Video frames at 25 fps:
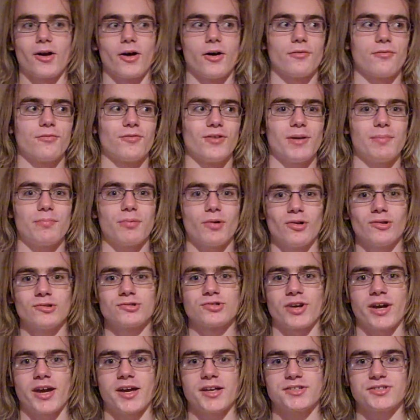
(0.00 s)
I got a Flip
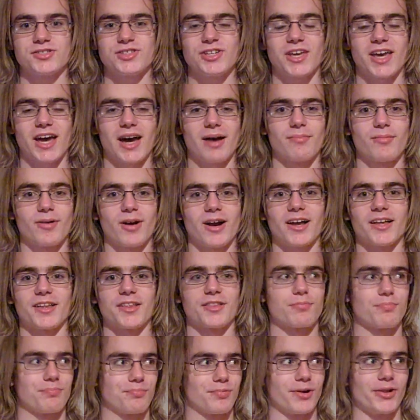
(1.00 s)
Ultra HD camera,
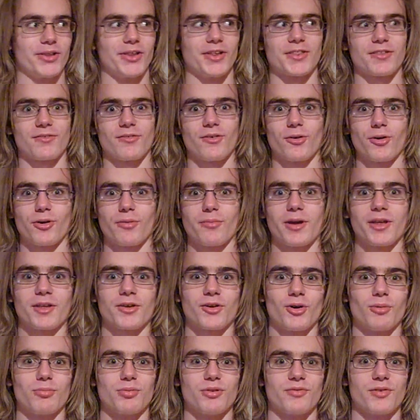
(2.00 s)
and it's brilliant. I've already
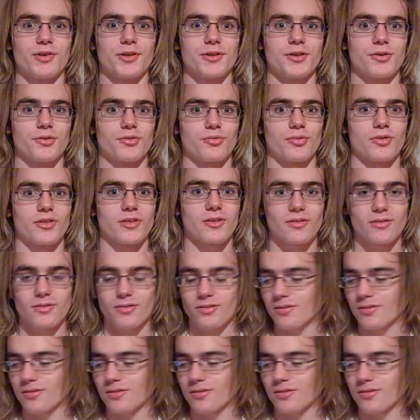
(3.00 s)
made a couple of videos with